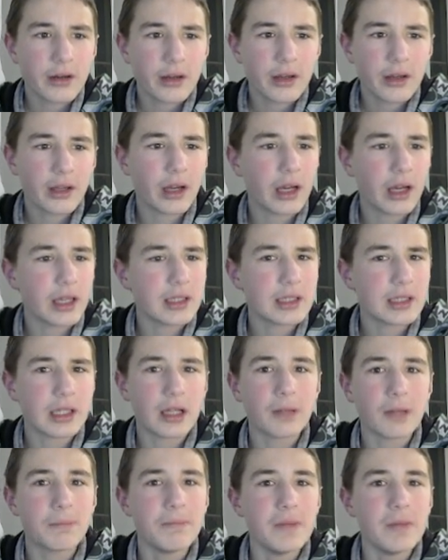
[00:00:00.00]
Guys,
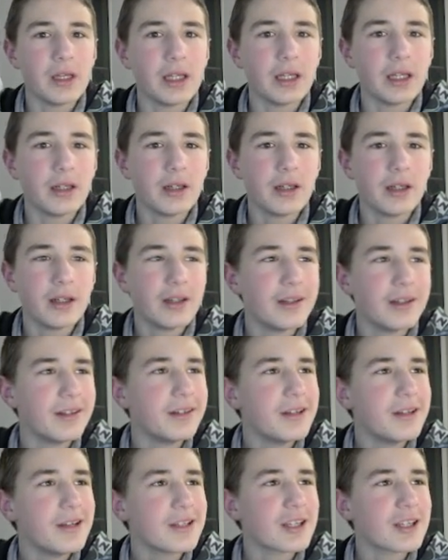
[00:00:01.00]
help me.
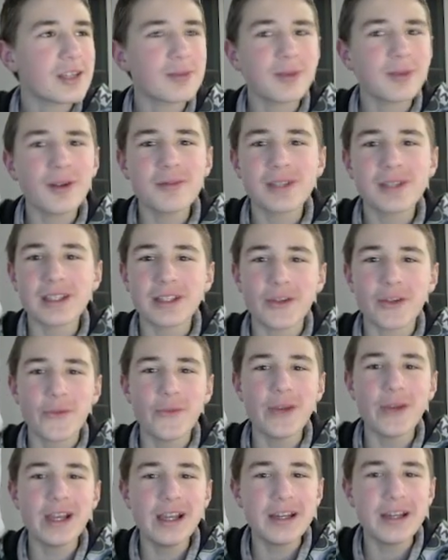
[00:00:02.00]
Chess Poems is a
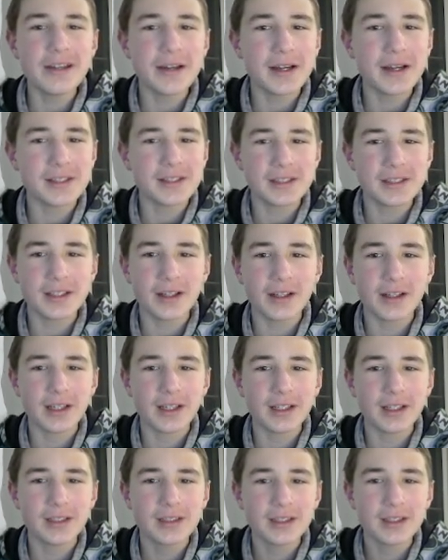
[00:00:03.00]
really nice
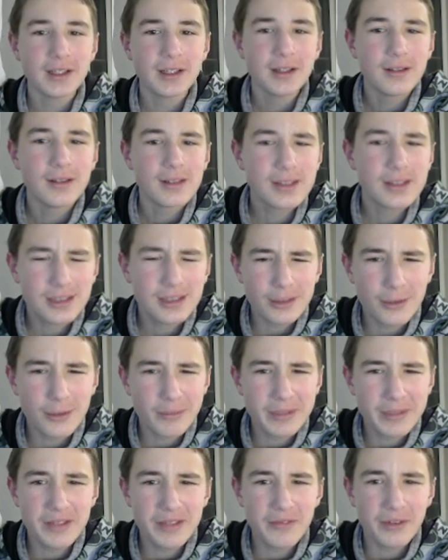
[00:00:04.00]
guide. So
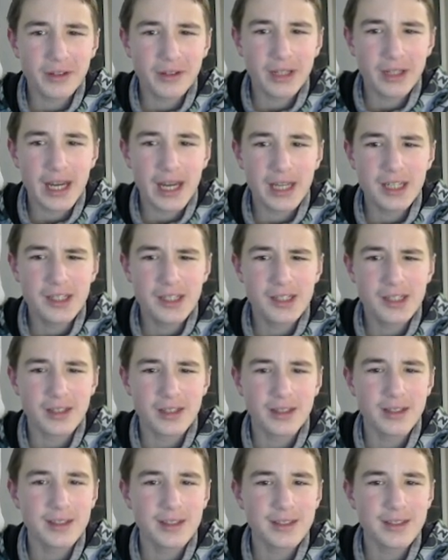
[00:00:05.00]
many
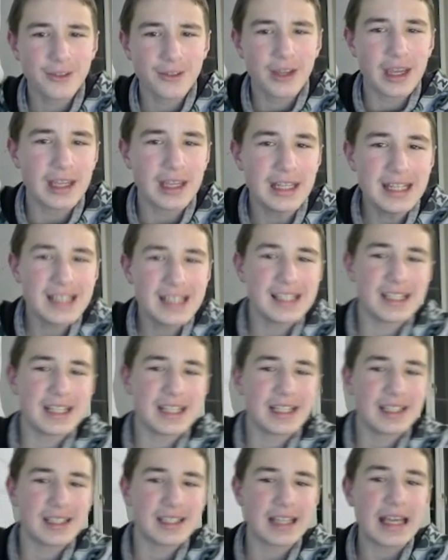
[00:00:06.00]
variations. Okay,
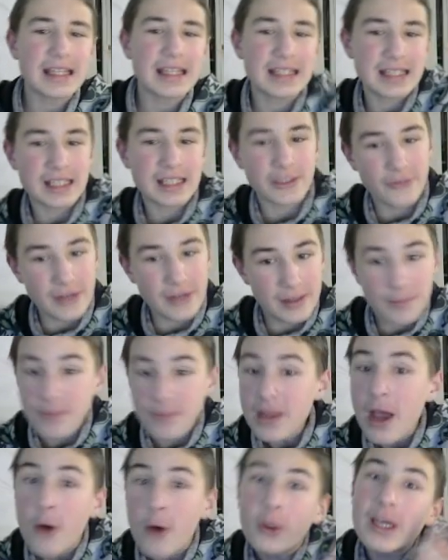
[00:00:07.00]
E6, knight
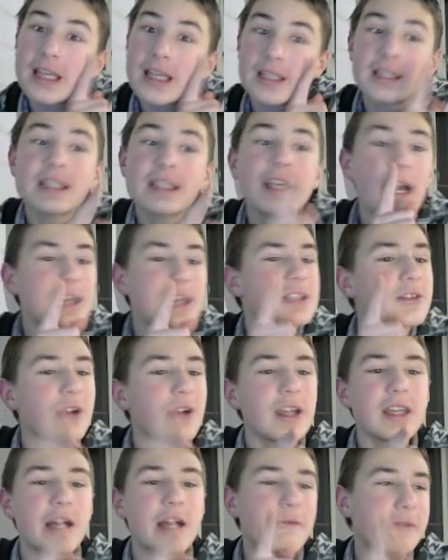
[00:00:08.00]
C3. Okay, guys,
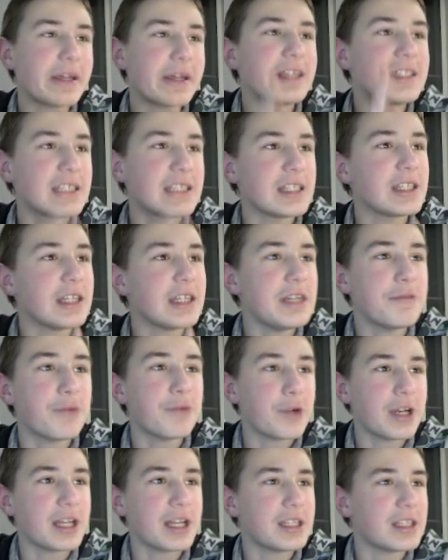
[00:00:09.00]
write down knight C3,
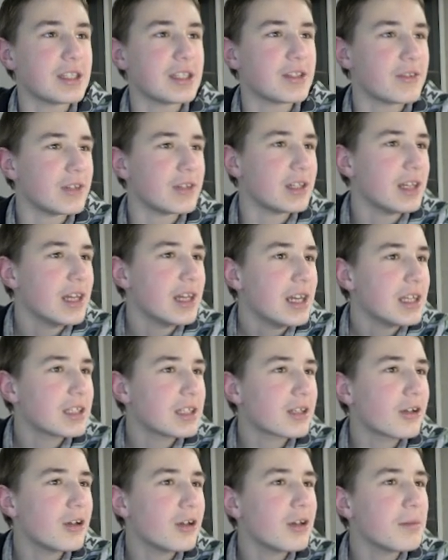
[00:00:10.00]
E4, knight C3. Is
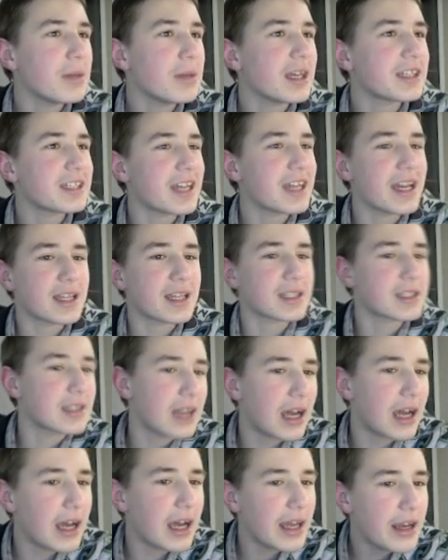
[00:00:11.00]
it going to be a test?
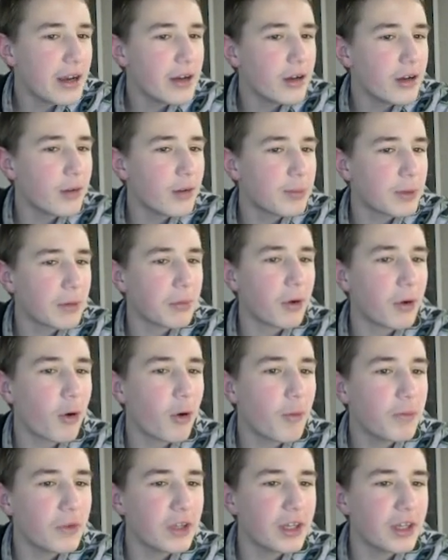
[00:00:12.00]
I don't know, probably.
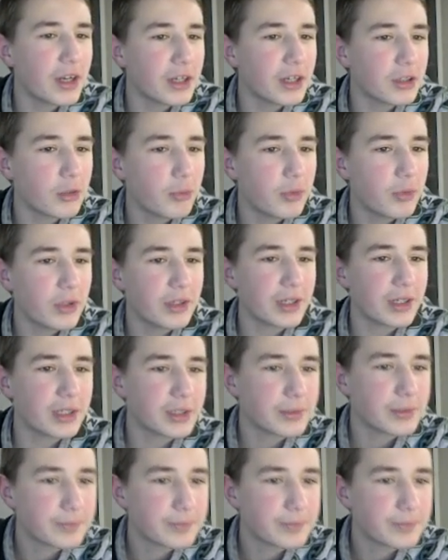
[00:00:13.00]
Hopefully not, hopefully not.